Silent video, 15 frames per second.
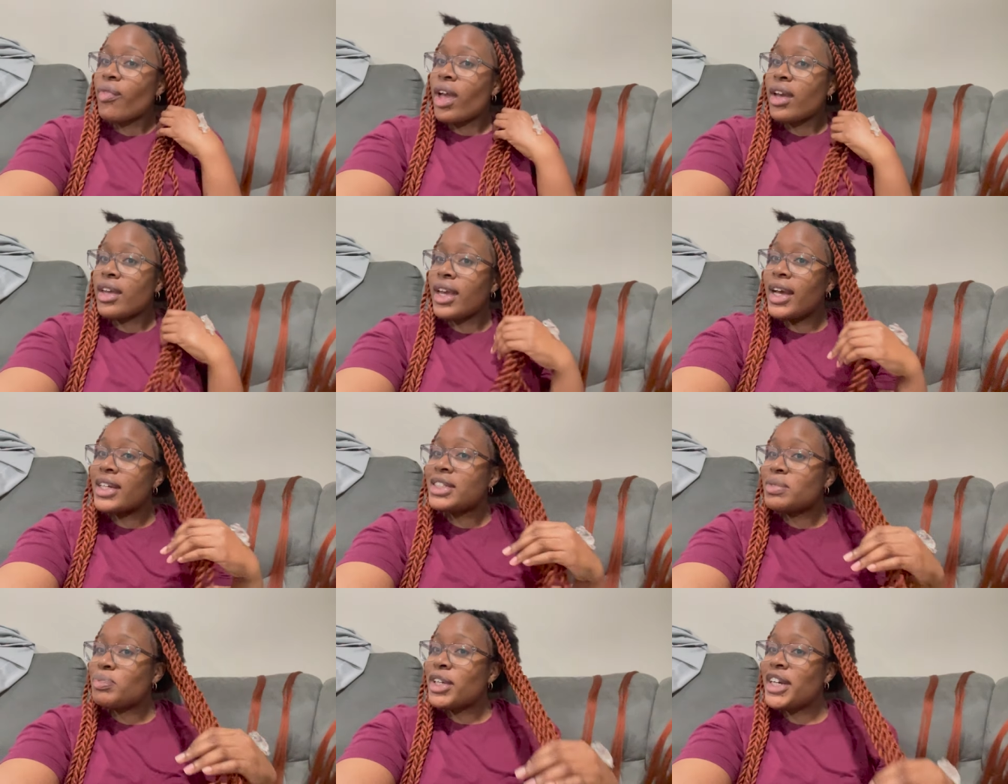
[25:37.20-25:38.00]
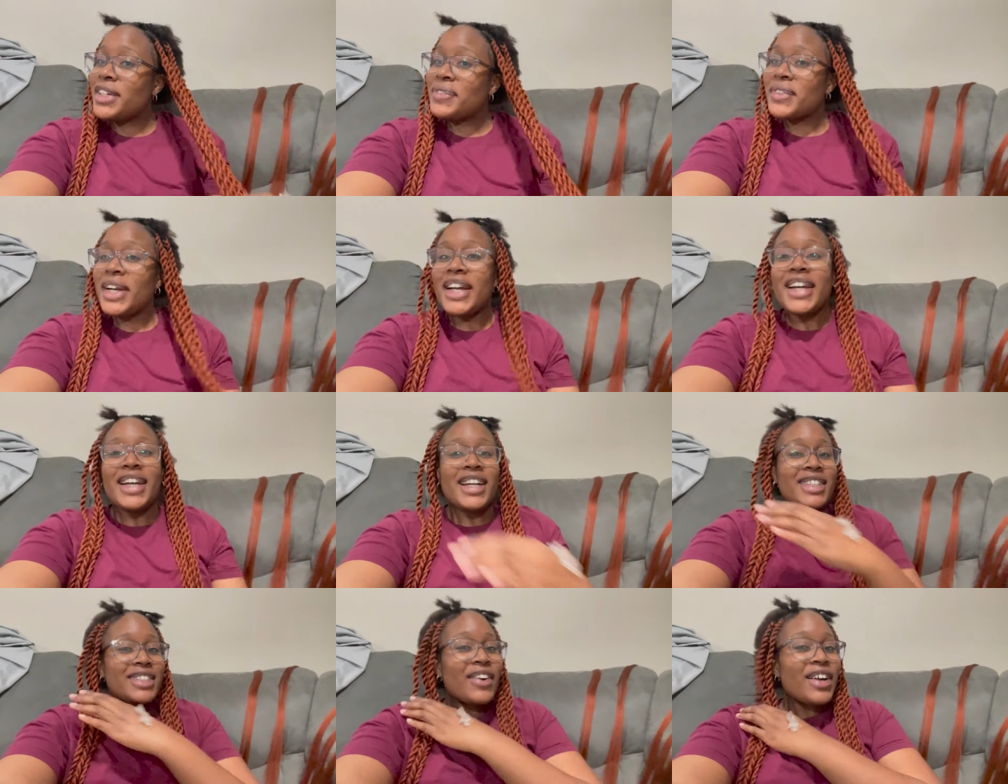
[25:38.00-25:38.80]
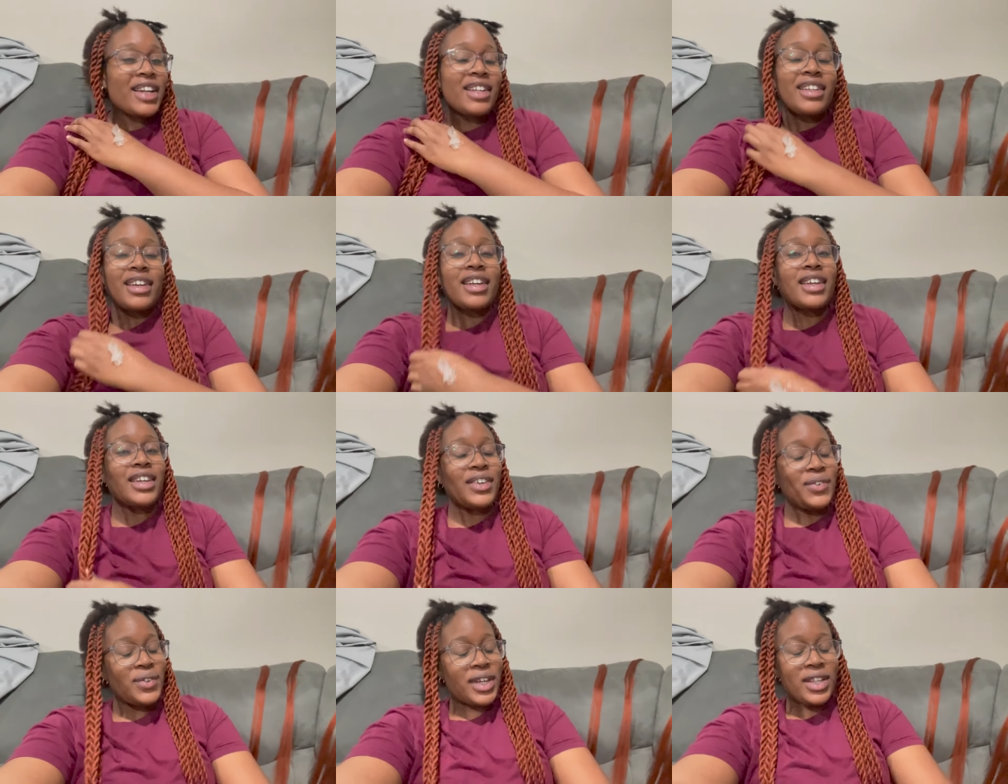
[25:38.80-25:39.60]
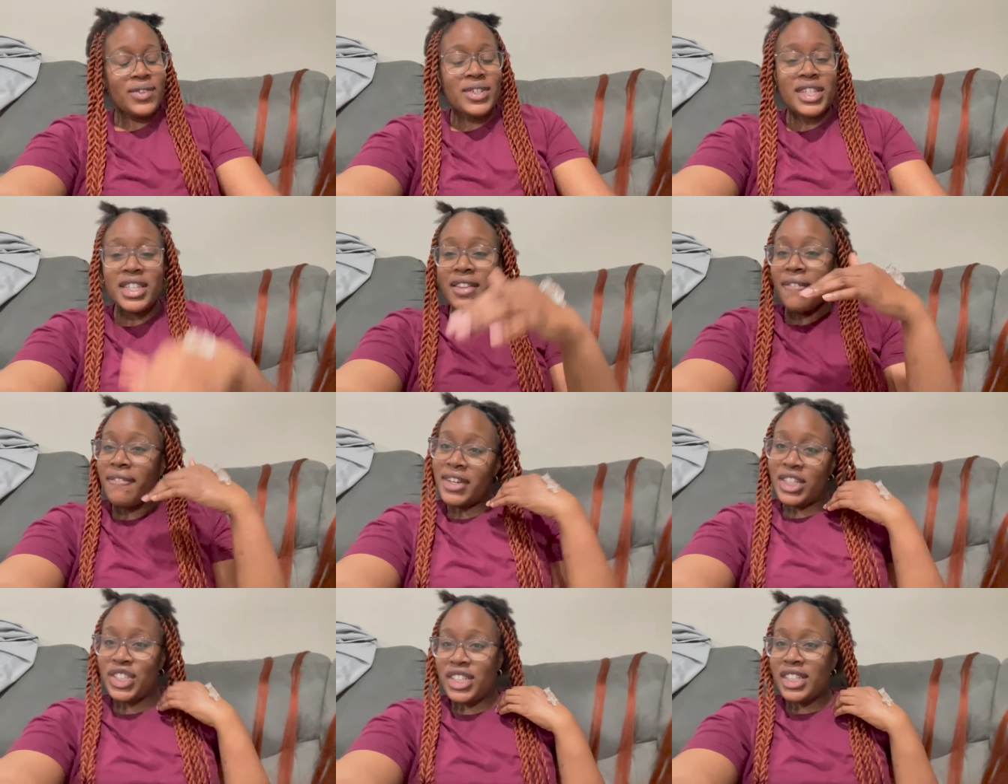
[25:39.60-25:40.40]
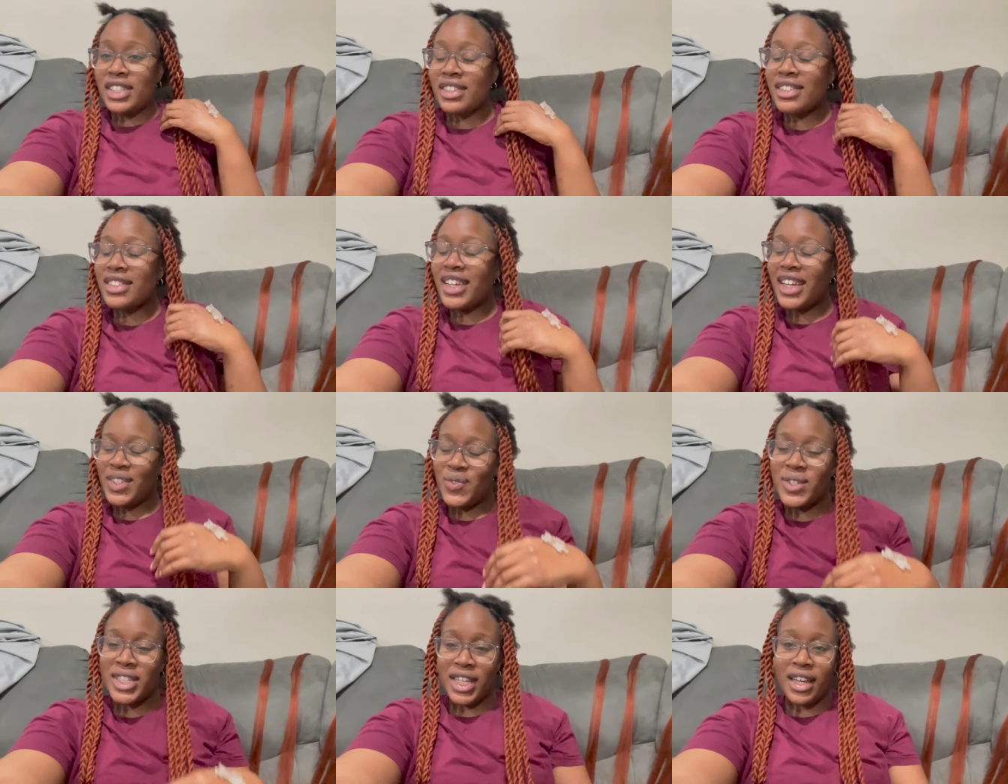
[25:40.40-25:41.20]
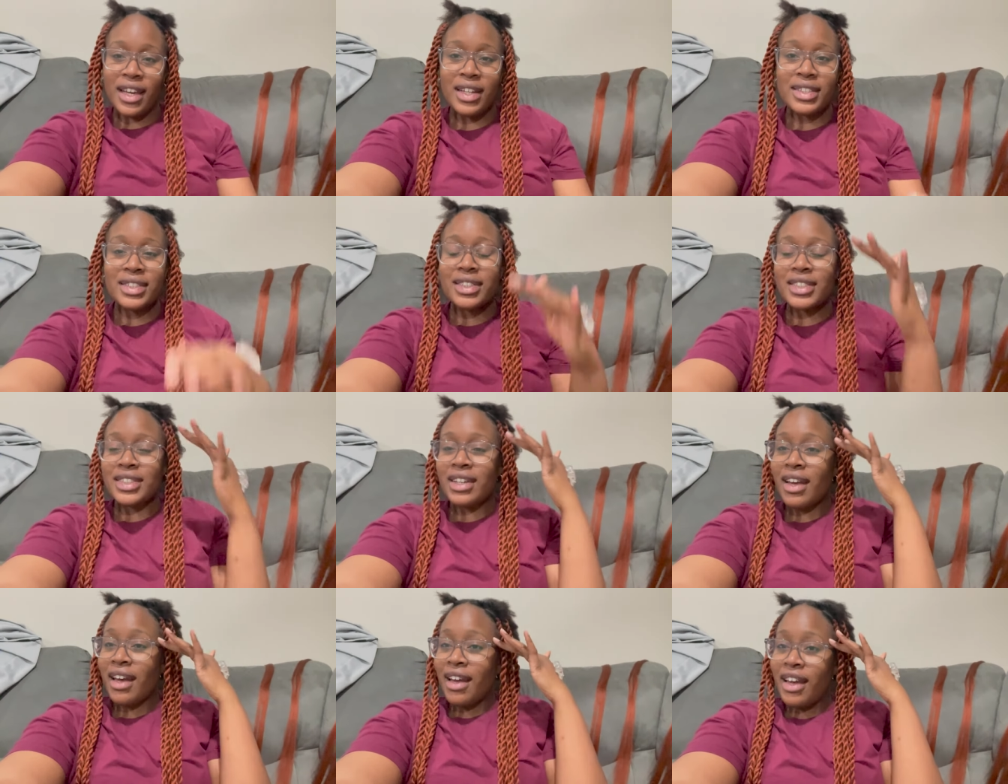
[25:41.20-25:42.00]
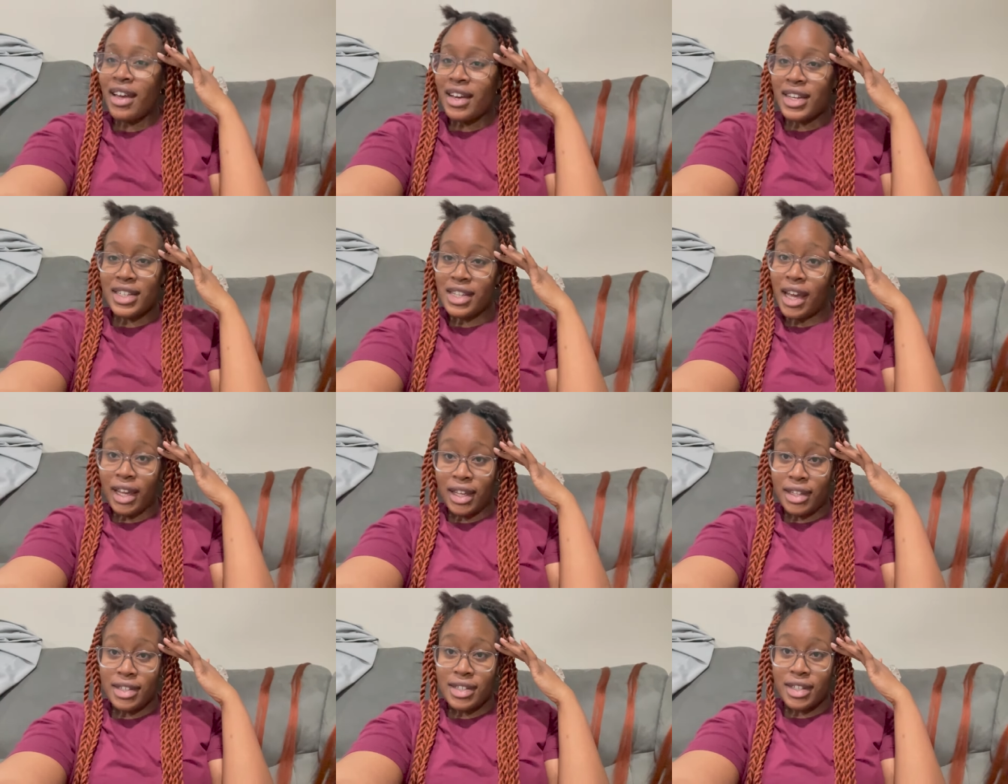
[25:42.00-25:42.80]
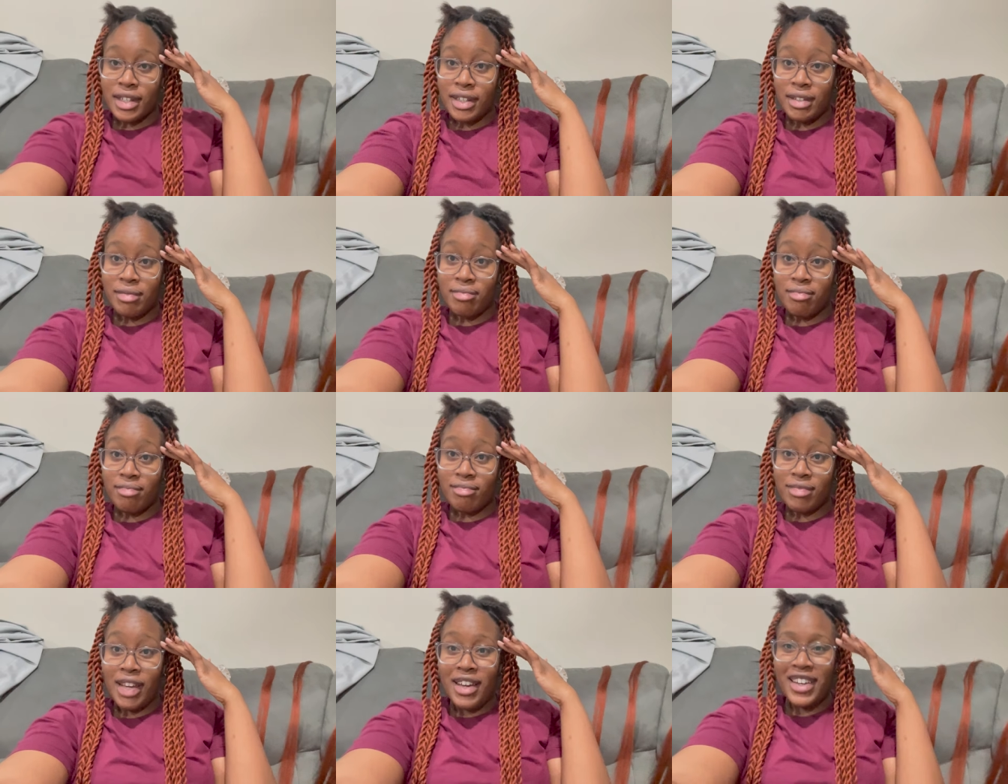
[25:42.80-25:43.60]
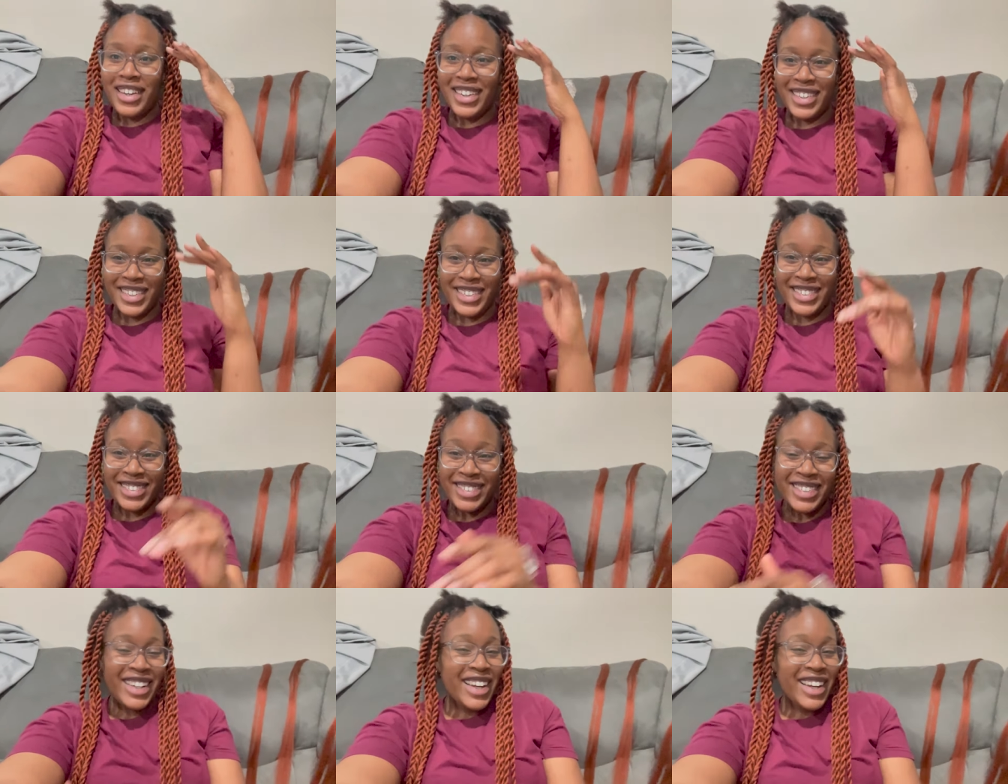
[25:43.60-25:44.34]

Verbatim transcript: yes, but it's already looking cute. Can you see the vision? Can you see it? Because I can see it.